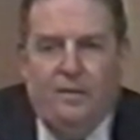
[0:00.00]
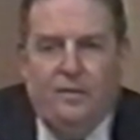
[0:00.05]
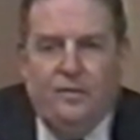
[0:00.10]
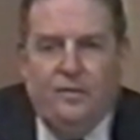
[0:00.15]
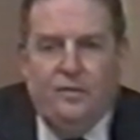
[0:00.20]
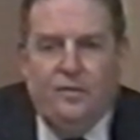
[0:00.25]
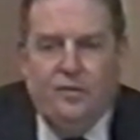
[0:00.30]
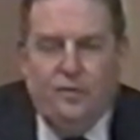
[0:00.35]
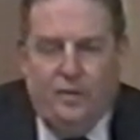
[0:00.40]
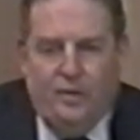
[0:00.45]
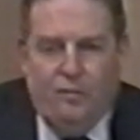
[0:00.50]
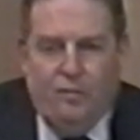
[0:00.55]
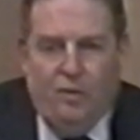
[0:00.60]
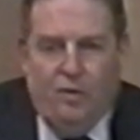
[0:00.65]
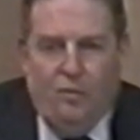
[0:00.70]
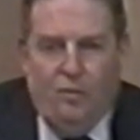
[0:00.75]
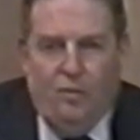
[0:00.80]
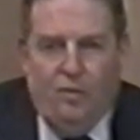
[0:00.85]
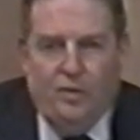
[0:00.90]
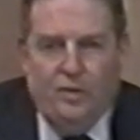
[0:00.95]
during
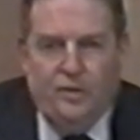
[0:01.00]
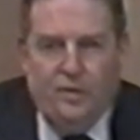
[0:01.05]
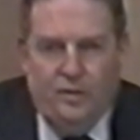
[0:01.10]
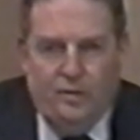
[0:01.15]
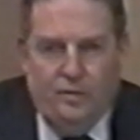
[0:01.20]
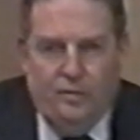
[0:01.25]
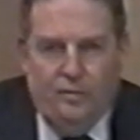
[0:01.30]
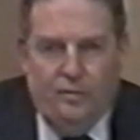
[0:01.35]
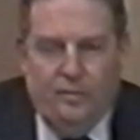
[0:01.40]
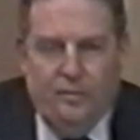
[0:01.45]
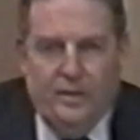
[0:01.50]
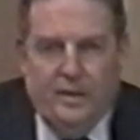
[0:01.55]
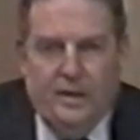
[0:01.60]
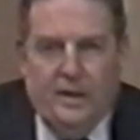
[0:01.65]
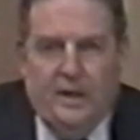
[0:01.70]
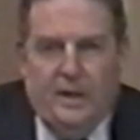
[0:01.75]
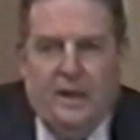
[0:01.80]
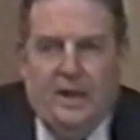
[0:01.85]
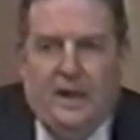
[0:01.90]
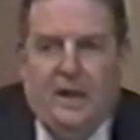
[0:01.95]
World War II.
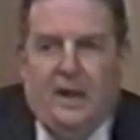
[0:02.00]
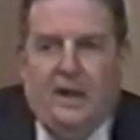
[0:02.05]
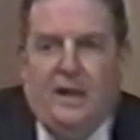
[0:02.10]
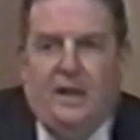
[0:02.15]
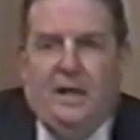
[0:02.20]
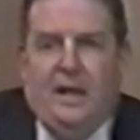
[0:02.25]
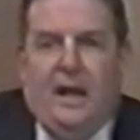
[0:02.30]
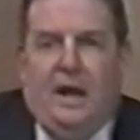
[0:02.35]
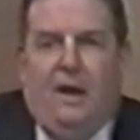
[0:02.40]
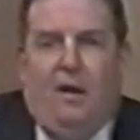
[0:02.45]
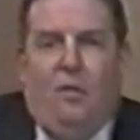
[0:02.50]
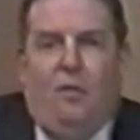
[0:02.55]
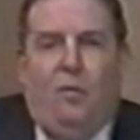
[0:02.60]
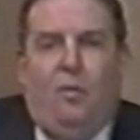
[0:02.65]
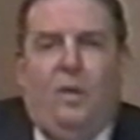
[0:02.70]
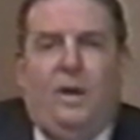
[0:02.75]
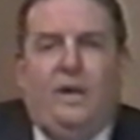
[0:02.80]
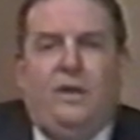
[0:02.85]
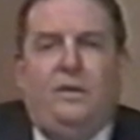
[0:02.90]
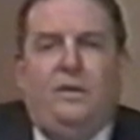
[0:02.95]
Now,
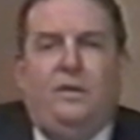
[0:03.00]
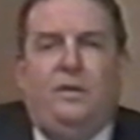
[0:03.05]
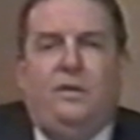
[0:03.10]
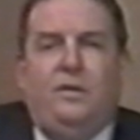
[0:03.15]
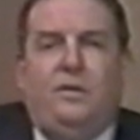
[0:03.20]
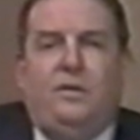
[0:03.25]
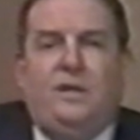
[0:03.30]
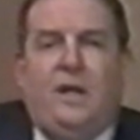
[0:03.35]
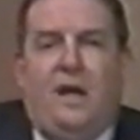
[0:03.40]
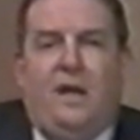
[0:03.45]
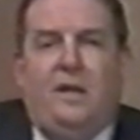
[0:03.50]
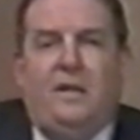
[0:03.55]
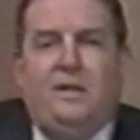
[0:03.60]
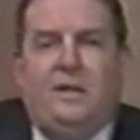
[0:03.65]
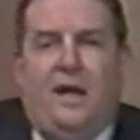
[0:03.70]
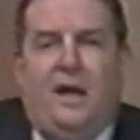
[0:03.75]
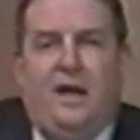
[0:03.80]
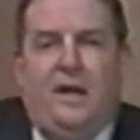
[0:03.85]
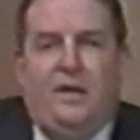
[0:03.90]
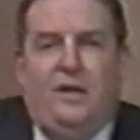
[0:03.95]
when Stalin
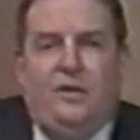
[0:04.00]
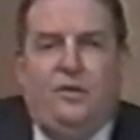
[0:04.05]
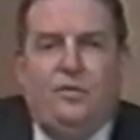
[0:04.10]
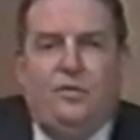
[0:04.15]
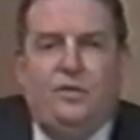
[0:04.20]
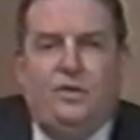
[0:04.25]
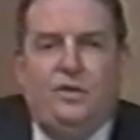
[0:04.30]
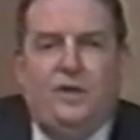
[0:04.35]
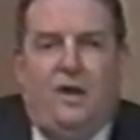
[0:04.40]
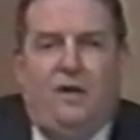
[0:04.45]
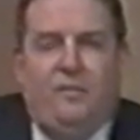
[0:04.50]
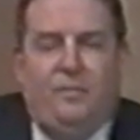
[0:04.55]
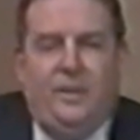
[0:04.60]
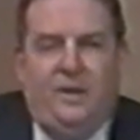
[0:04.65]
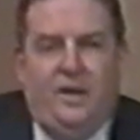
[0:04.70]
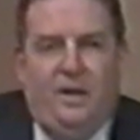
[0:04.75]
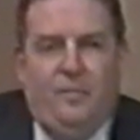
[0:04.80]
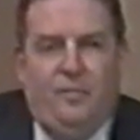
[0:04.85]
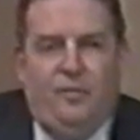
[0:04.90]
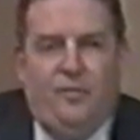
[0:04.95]
died and Khrushchev
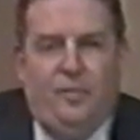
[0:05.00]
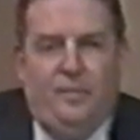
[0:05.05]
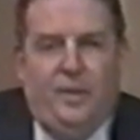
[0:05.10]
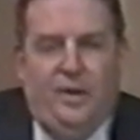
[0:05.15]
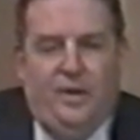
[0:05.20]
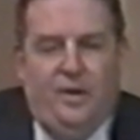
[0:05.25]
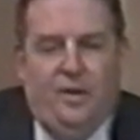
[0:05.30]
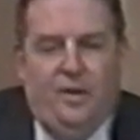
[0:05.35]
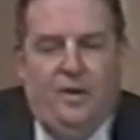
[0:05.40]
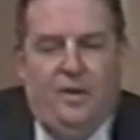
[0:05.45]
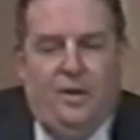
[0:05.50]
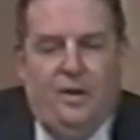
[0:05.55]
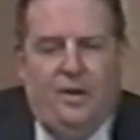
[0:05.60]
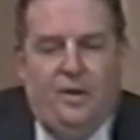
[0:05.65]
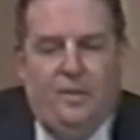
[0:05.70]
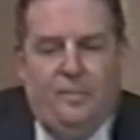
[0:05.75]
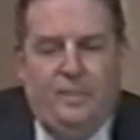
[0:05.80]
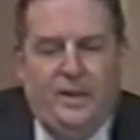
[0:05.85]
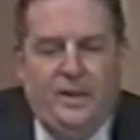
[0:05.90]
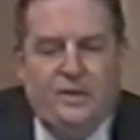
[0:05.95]
became premier,
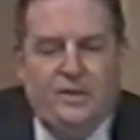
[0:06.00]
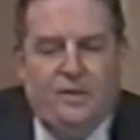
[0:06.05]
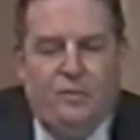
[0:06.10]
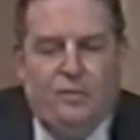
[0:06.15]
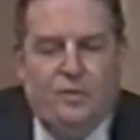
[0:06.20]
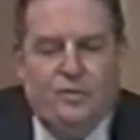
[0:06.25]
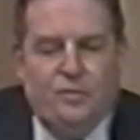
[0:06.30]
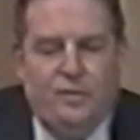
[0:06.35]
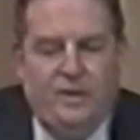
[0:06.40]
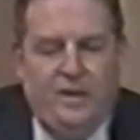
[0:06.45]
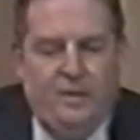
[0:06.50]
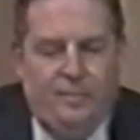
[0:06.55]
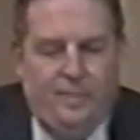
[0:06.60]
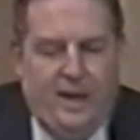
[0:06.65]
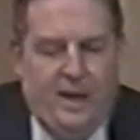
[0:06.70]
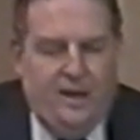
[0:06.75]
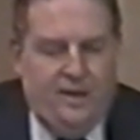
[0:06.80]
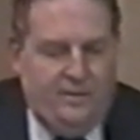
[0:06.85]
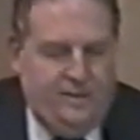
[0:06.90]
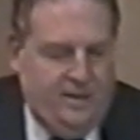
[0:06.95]
Kapitza was
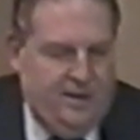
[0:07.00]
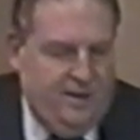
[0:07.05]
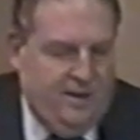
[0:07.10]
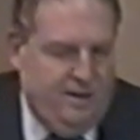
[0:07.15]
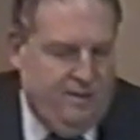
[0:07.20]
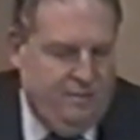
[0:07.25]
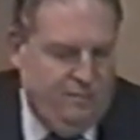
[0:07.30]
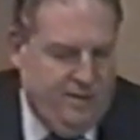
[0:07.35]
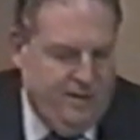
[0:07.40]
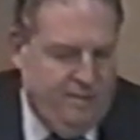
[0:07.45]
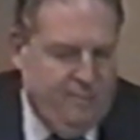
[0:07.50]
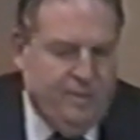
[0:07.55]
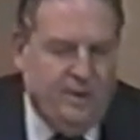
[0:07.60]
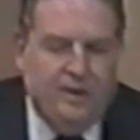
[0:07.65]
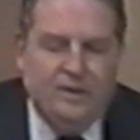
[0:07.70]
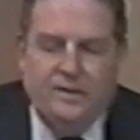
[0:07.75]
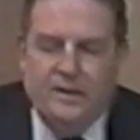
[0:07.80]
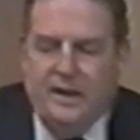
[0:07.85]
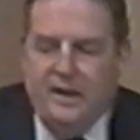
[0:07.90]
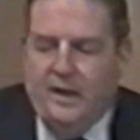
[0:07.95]

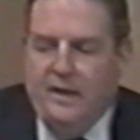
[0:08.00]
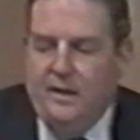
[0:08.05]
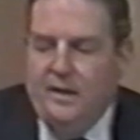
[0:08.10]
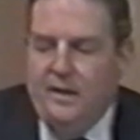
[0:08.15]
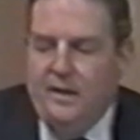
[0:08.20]
rehabilitated,